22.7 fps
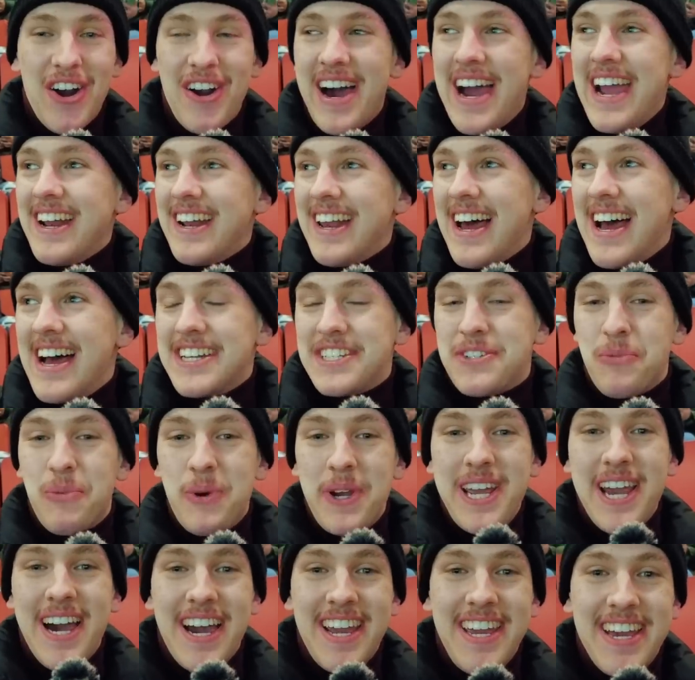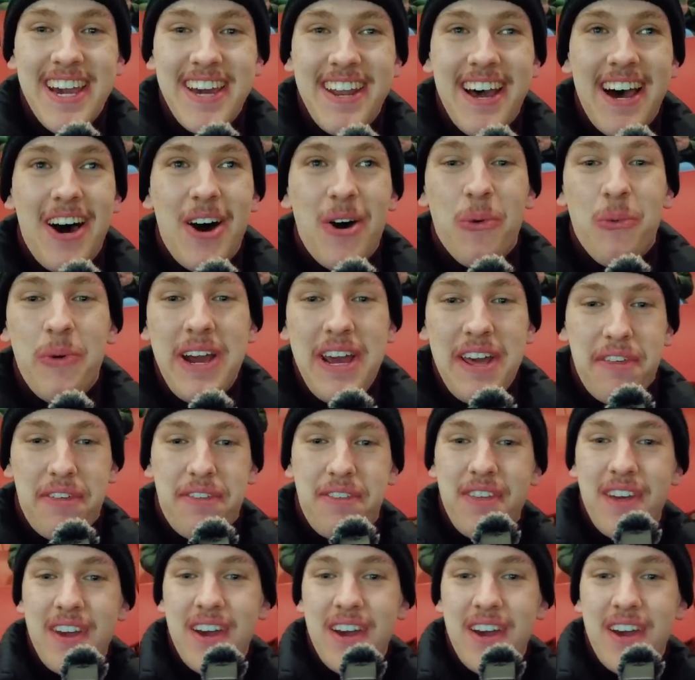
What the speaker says: right, lads, we are here now with